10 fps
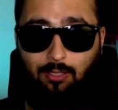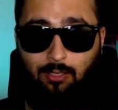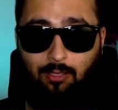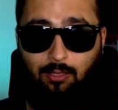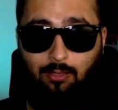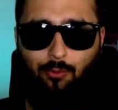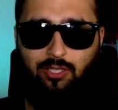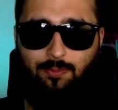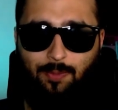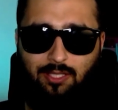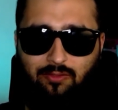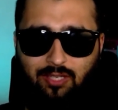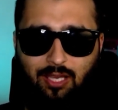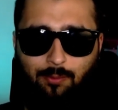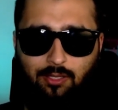Now, there are more expensive
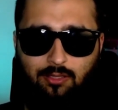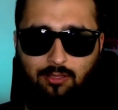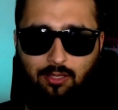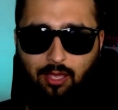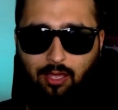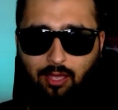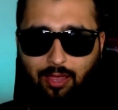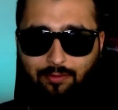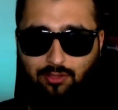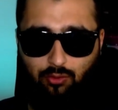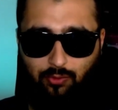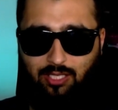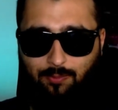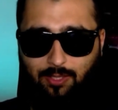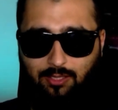tablets that have
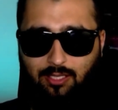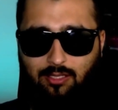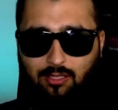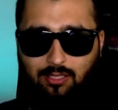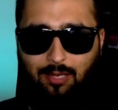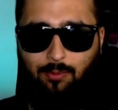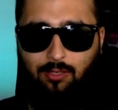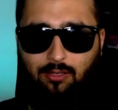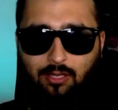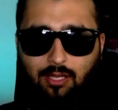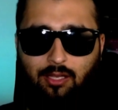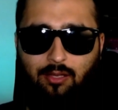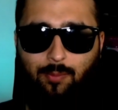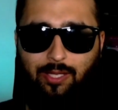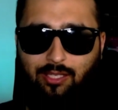screens built into the tablet,
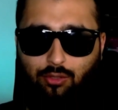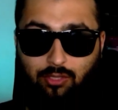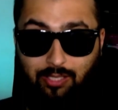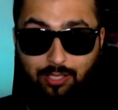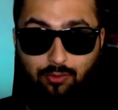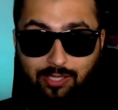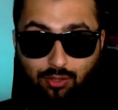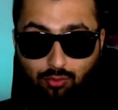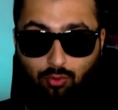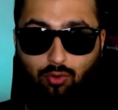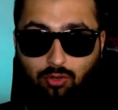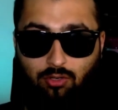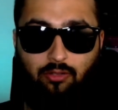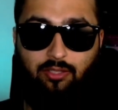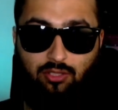meaning you can literally draw
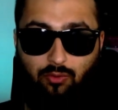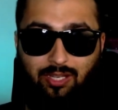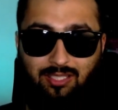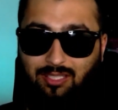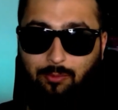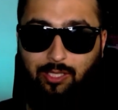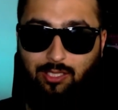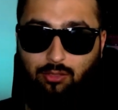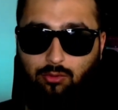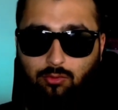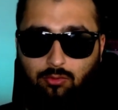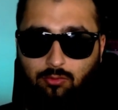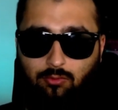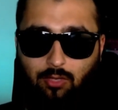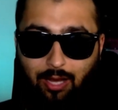on the screen similar to
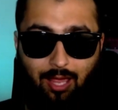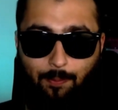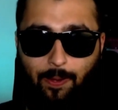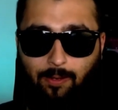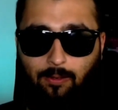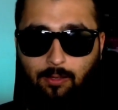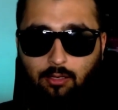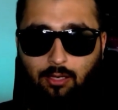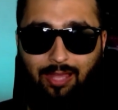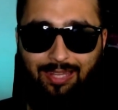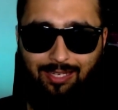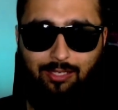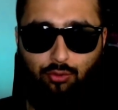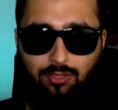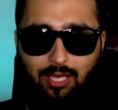an iPad, and that
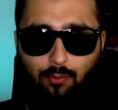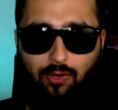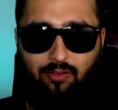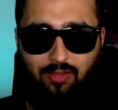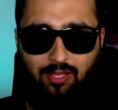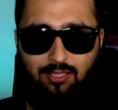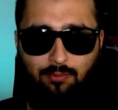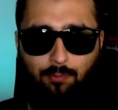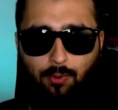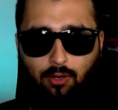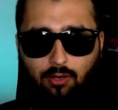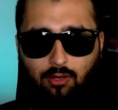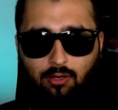does get rid of this, but